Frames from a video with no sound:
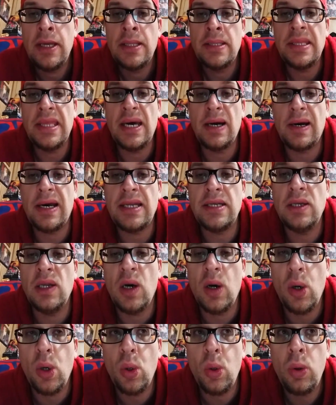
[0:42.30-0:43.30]
Now, I
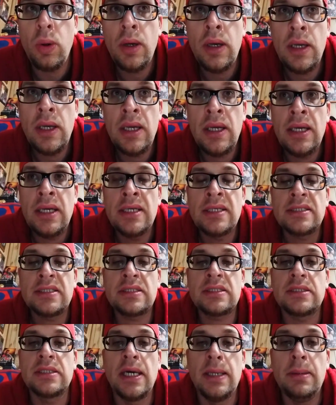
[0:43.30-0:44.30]
know
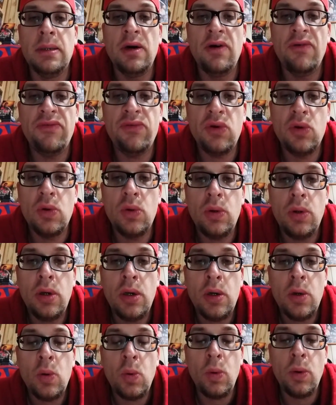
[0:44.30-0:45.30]
some of you
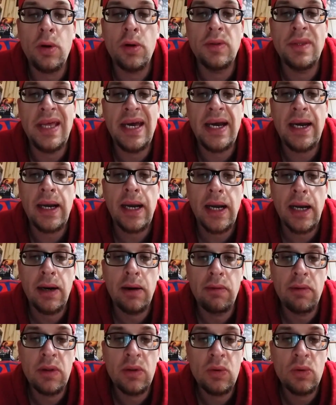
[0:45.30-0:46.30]
will not
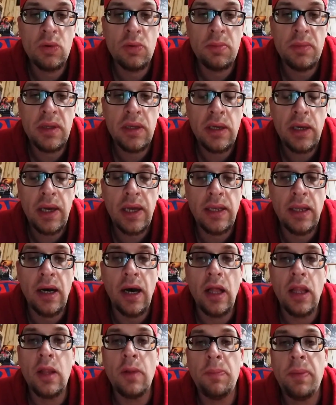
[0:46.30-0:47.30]
agree with me, and
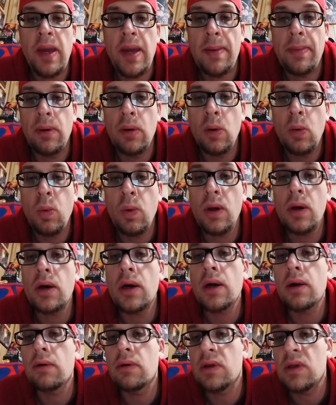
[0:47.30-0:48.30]
other people will
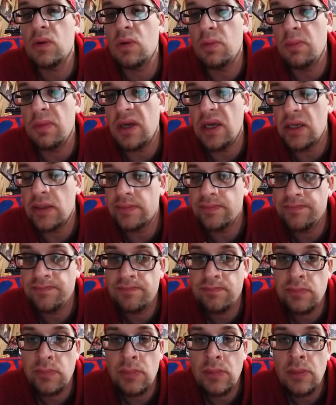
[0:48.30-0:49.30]
agree with me.
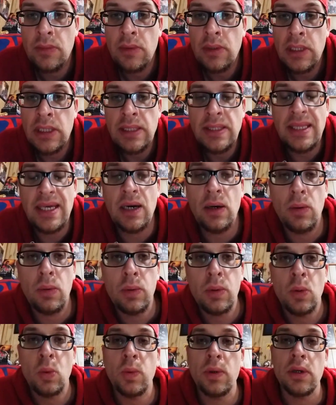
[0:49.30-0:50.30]

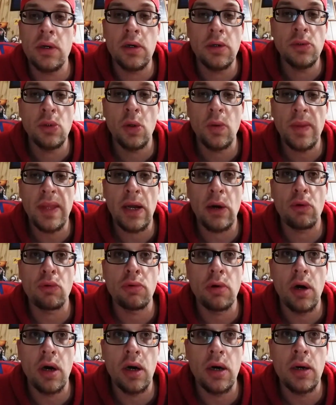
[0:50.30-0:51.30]
Now, we all know that
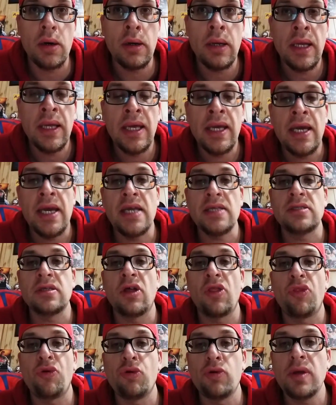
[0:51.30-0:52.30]
Raw is a
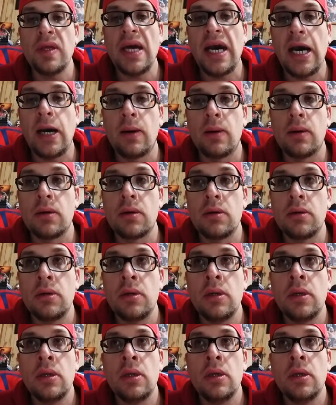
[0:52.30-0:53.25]
three-hour